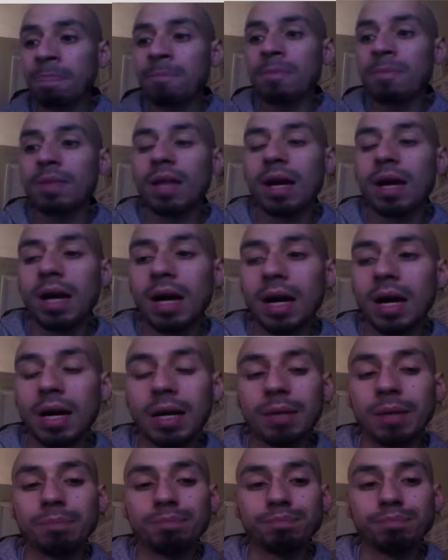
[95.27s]

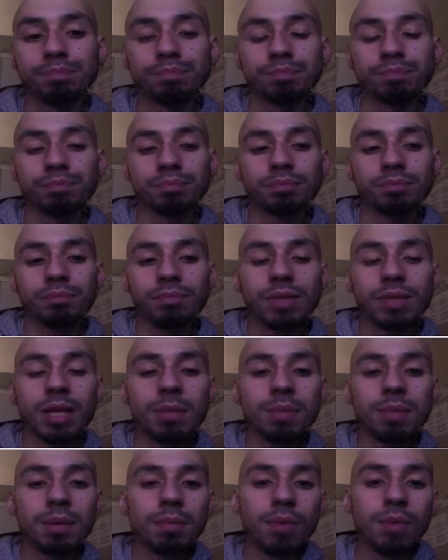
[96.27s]

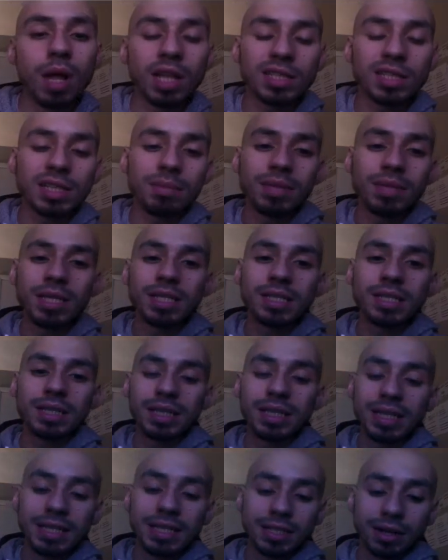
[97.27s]
But some of these
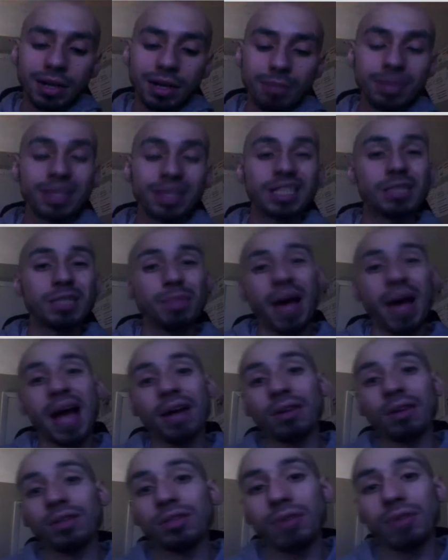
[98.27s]
leads are going to be
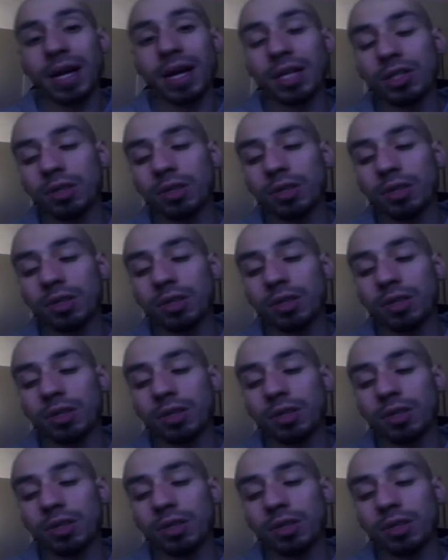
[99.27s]
expireds, right?